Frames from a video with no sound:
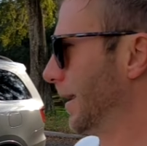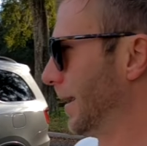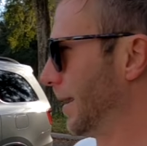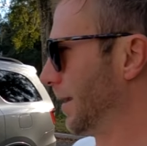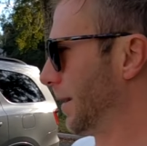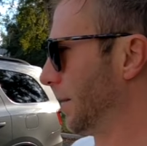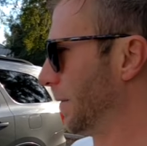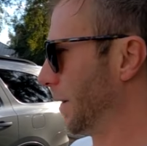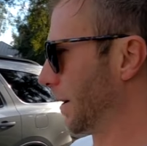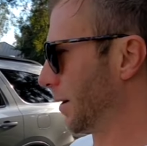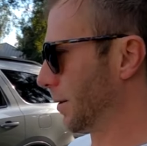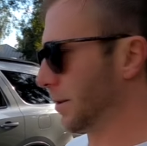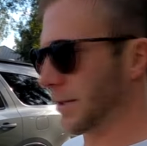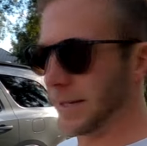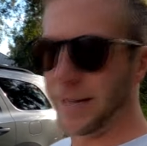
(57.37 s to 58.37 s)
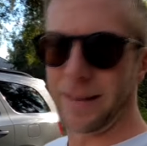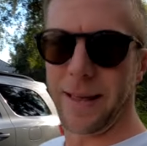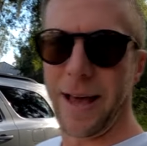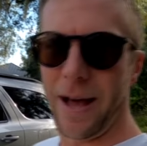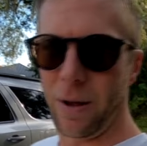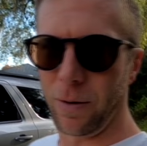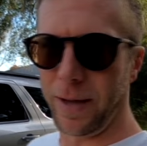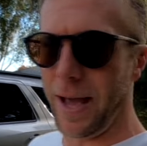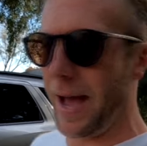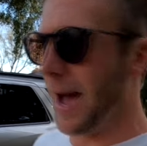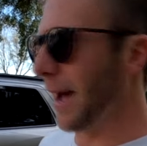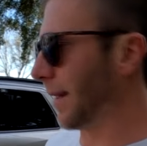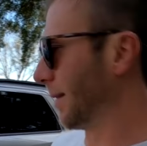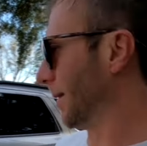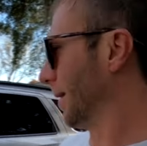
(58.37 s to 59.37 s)
in their vehicles, like the
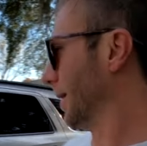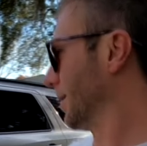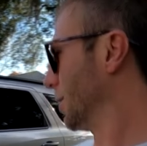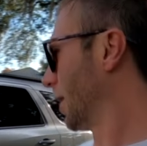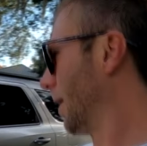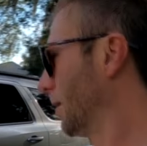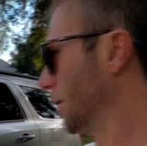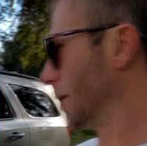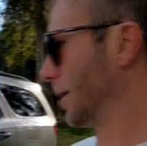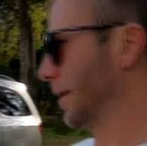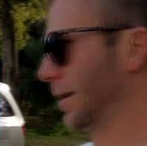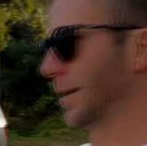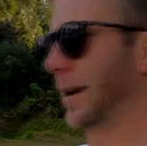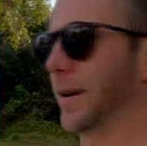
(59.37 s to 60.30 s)
Hellcat and the Charger.